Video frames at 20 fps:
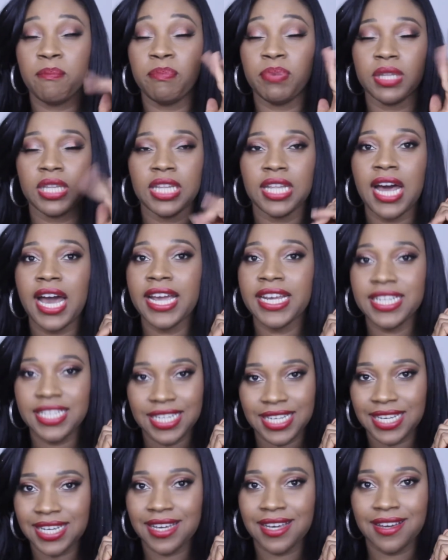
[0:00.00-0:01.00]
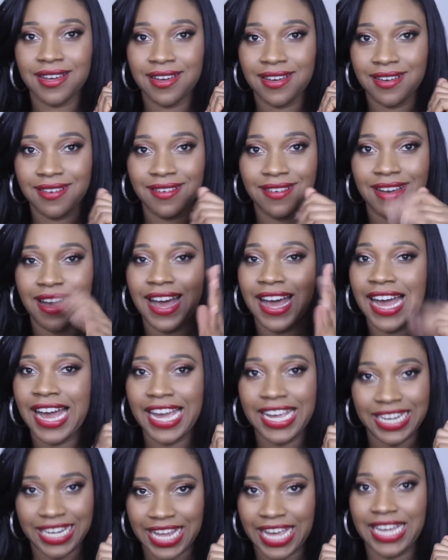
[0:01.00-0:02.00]
blinding
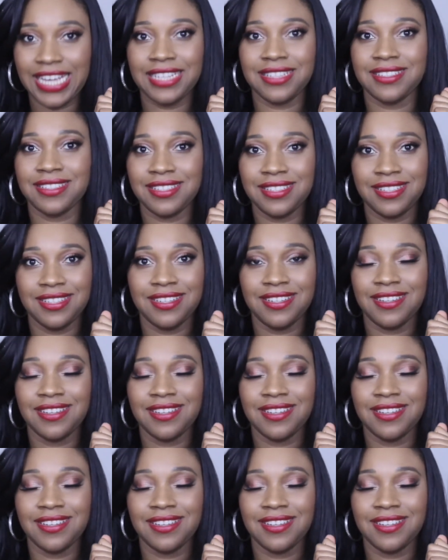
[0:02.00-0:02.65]
highlight.